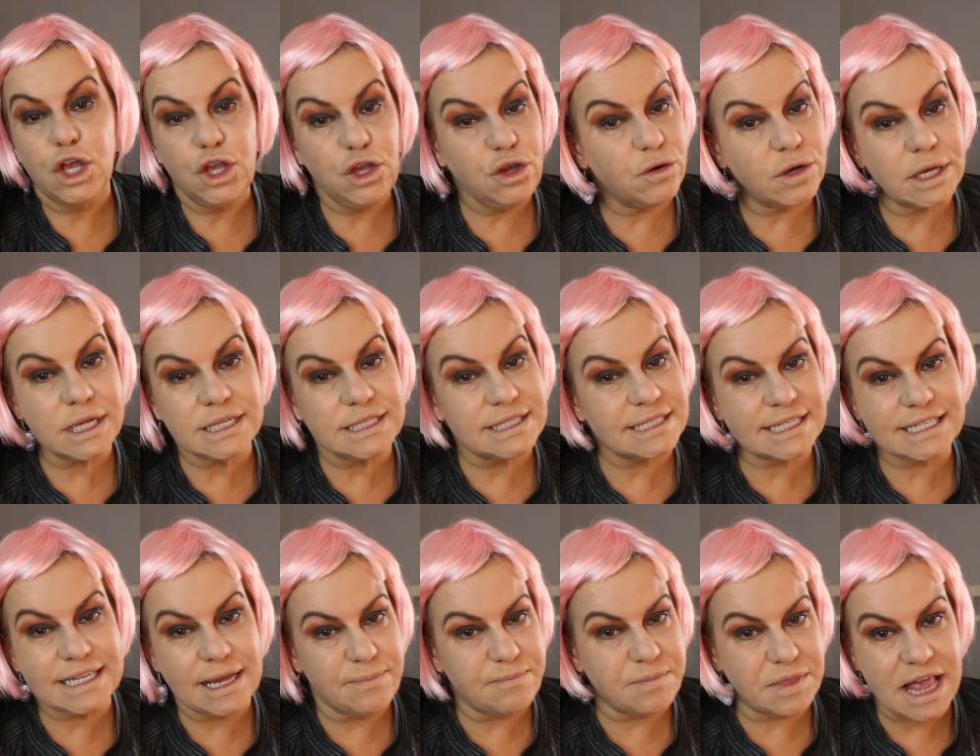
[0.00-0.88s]
You can
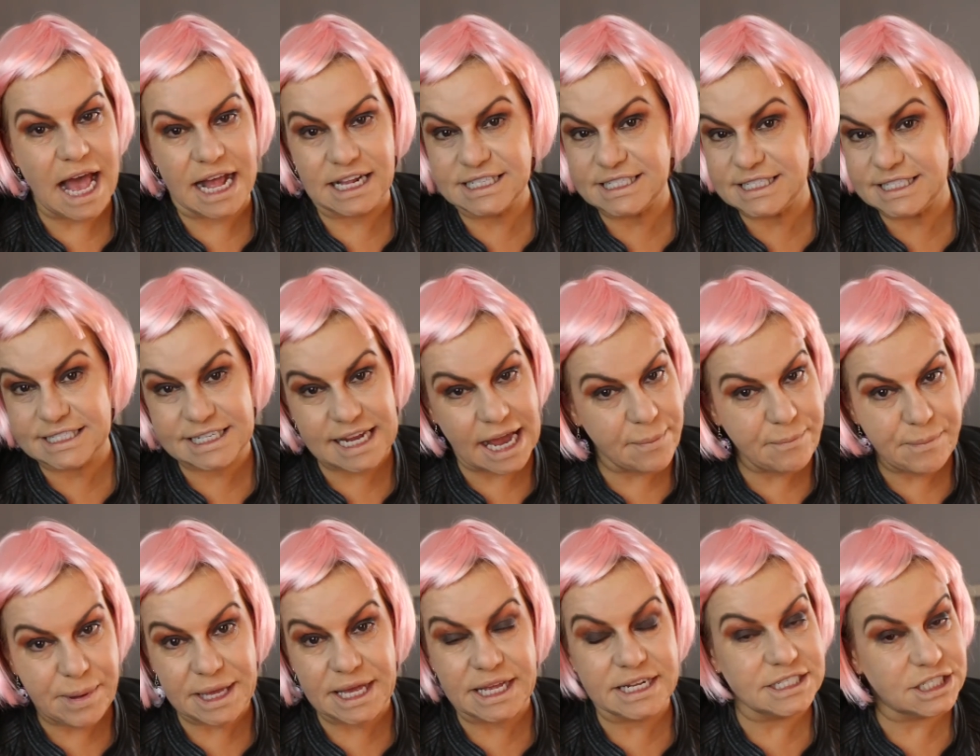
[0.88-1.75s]
skip that
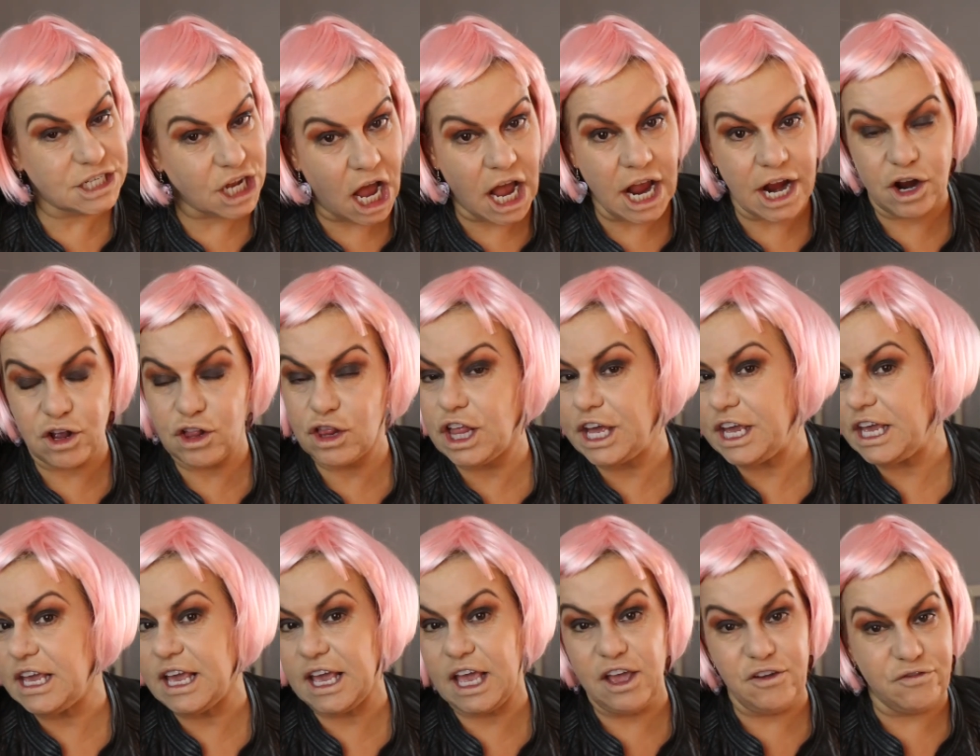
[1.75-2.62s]
step
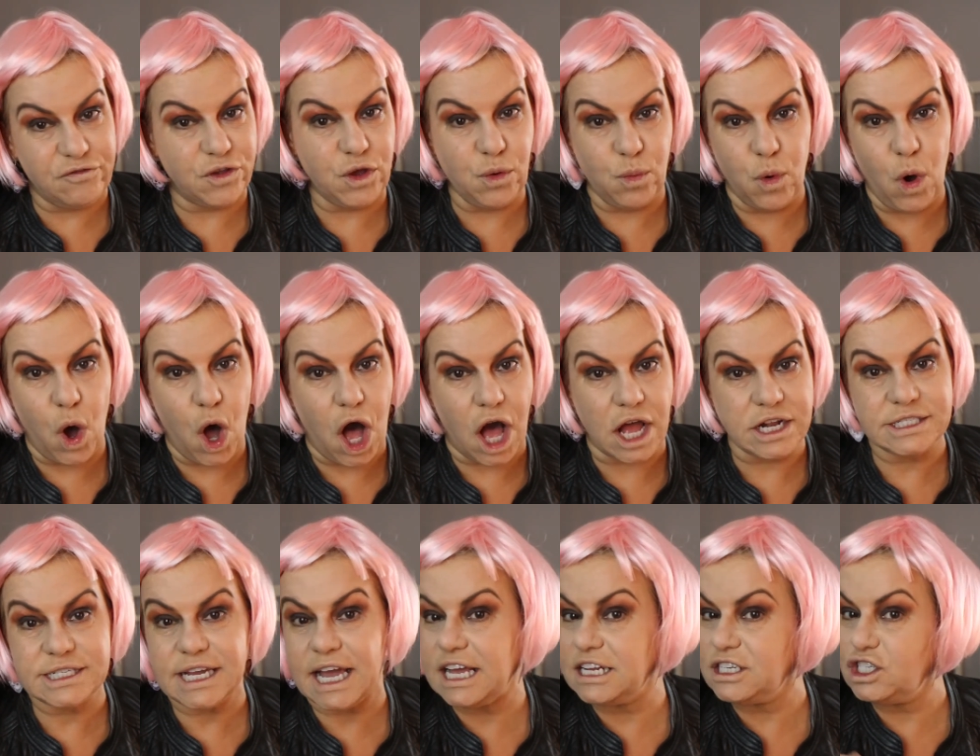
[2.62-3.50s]
entirely if you
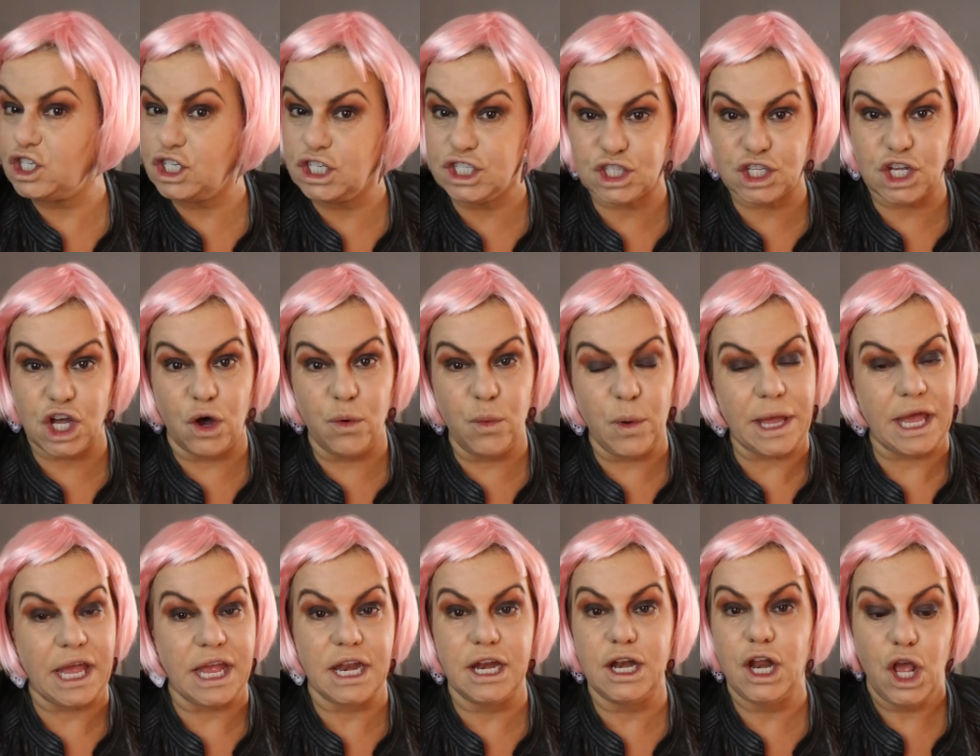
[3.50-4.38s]
want and just go
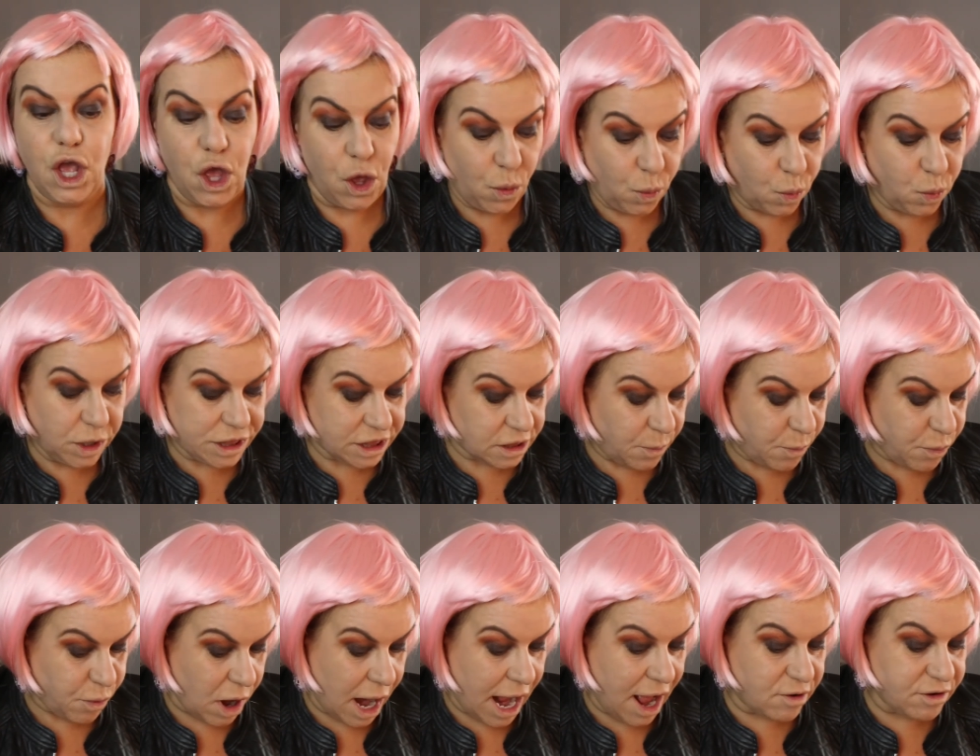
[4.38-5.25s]
in with the
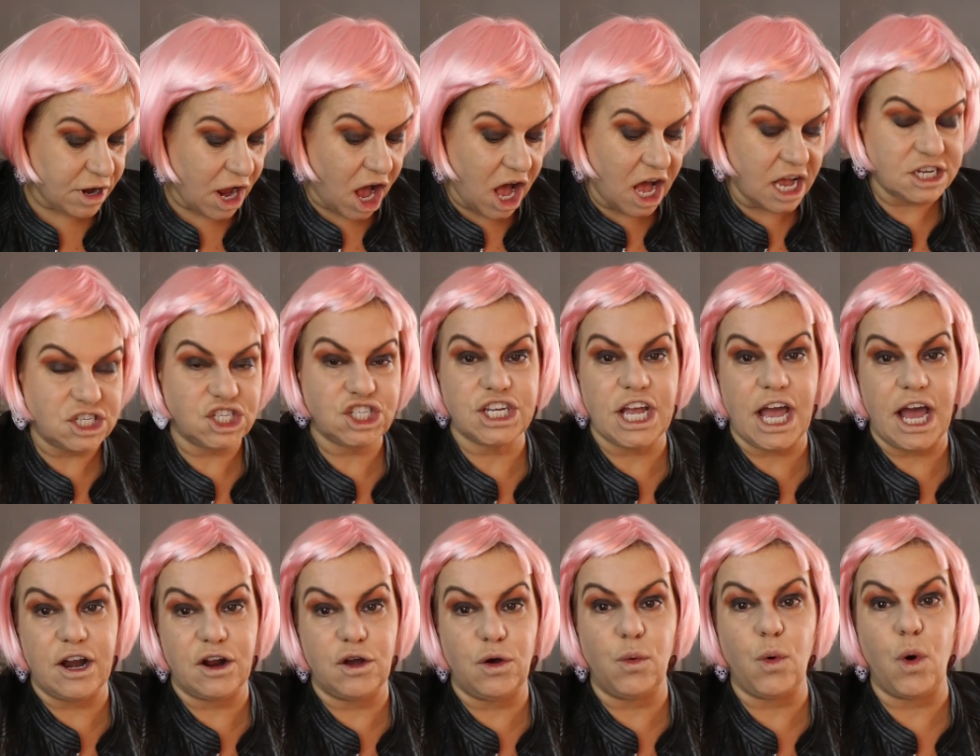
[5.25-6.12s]
brown
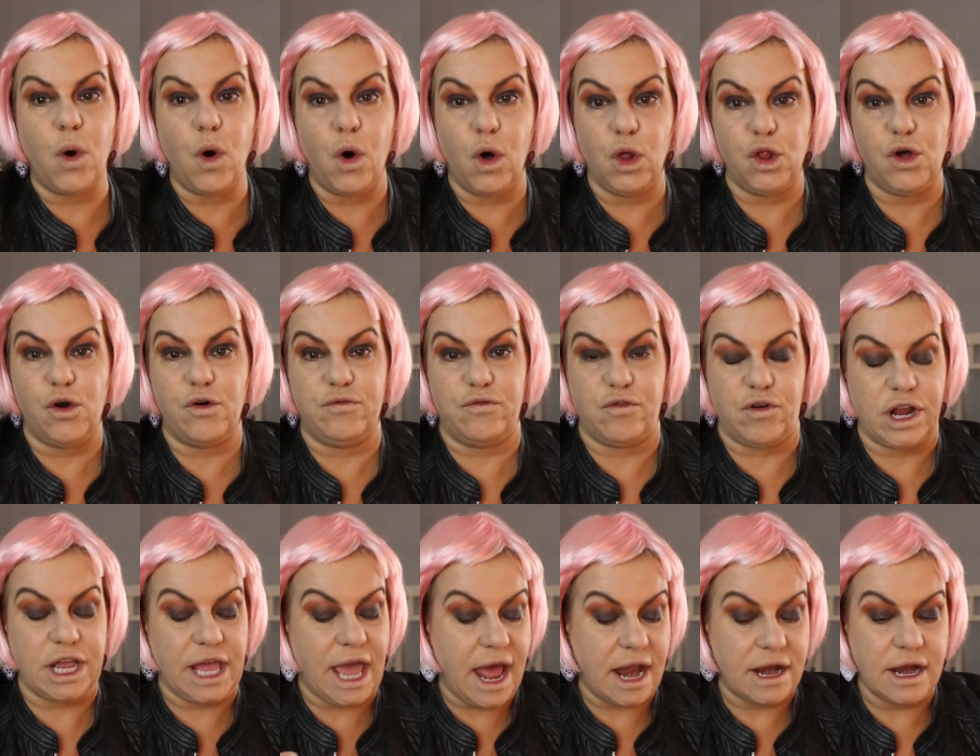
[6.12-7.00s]
eyeshadow all over
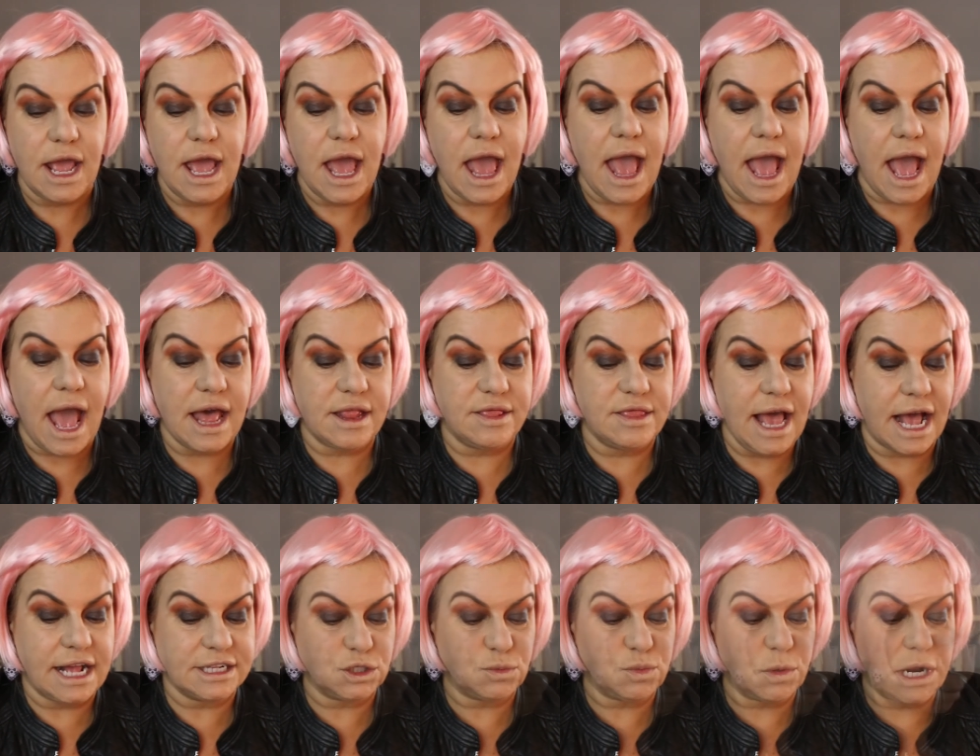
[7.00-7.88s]
again. And
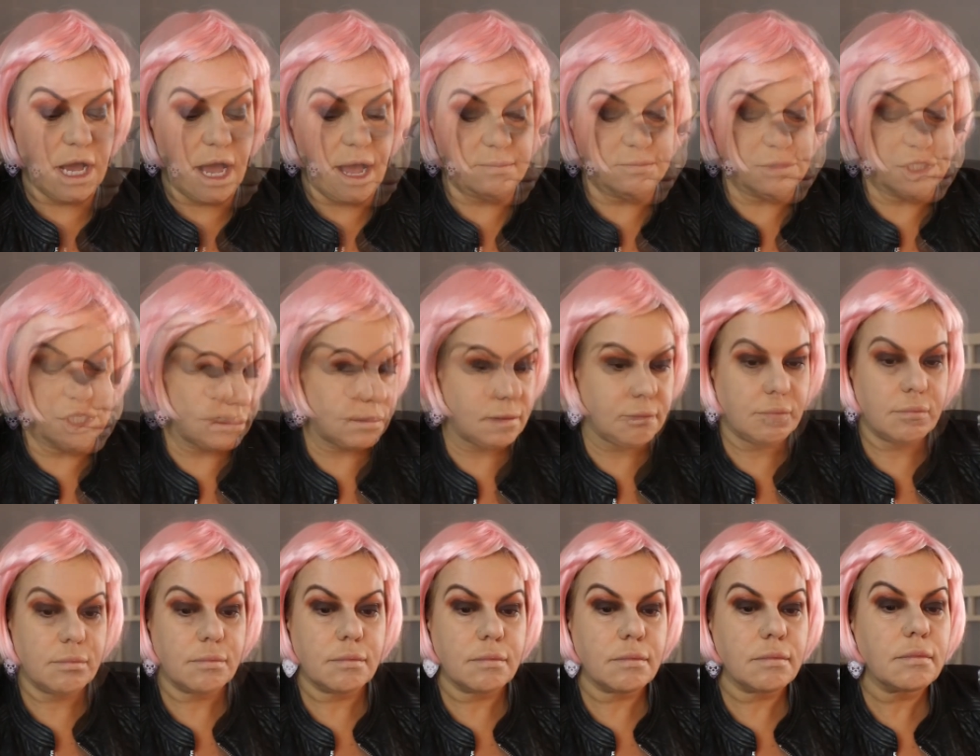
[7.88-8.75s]
that's what I'm
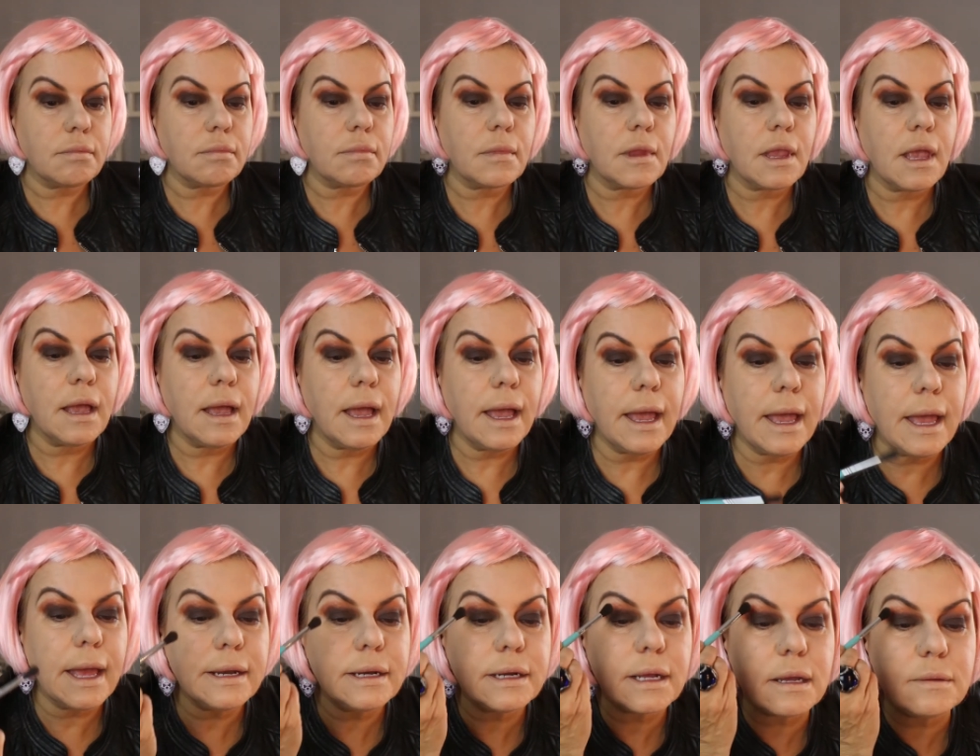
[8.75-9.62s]
doing.
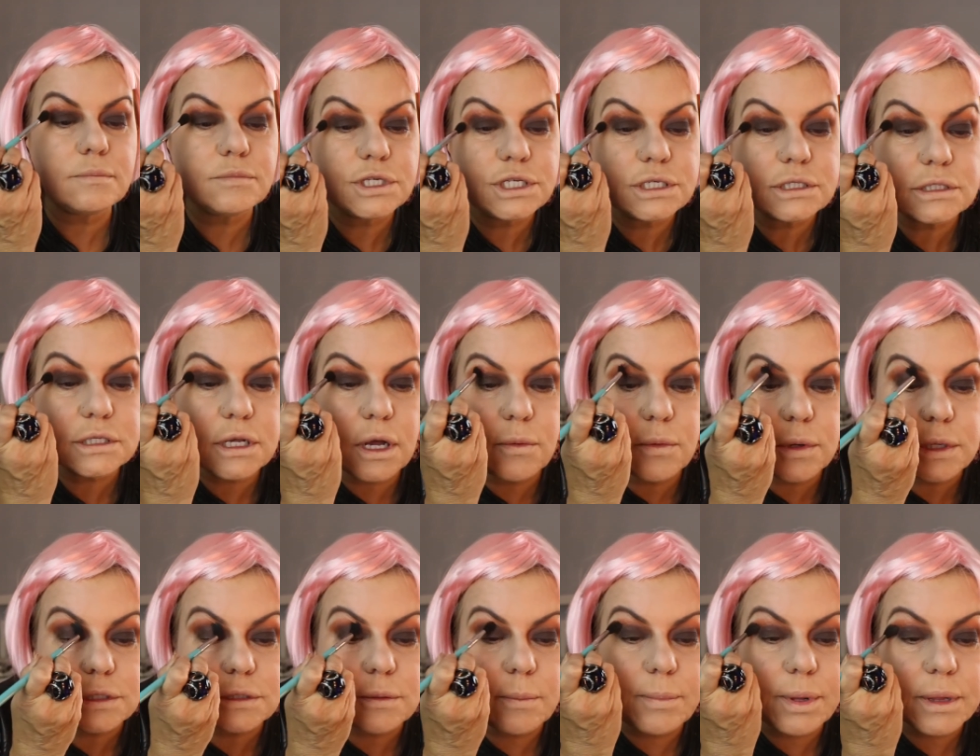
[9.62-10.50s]
And I'm just
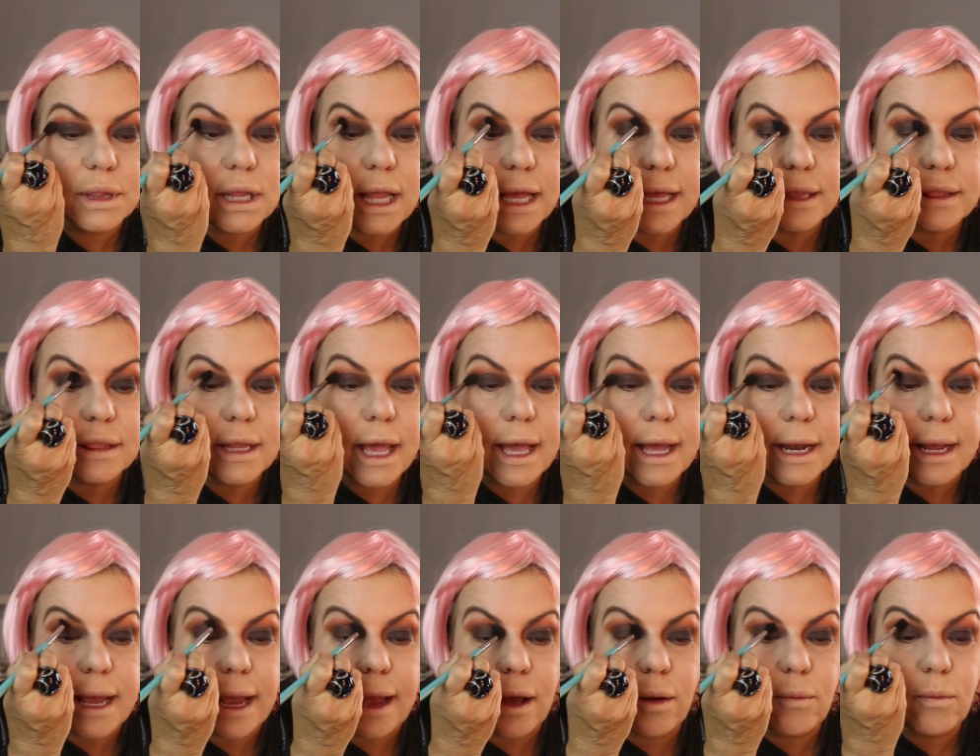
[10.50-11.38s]
going to blend that
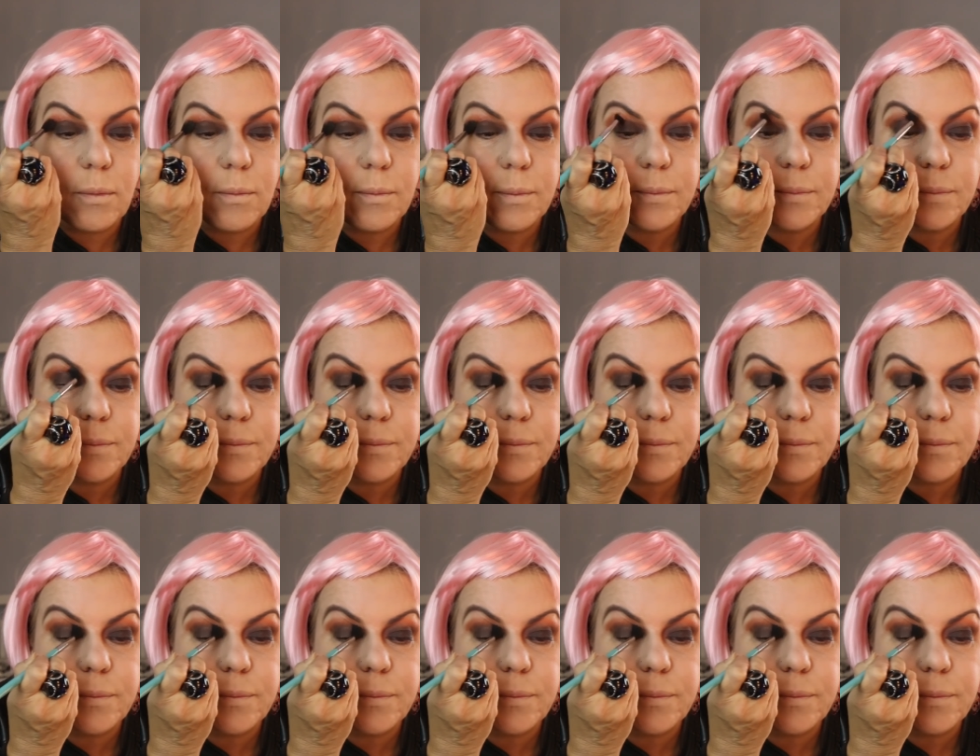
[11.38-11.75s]
out.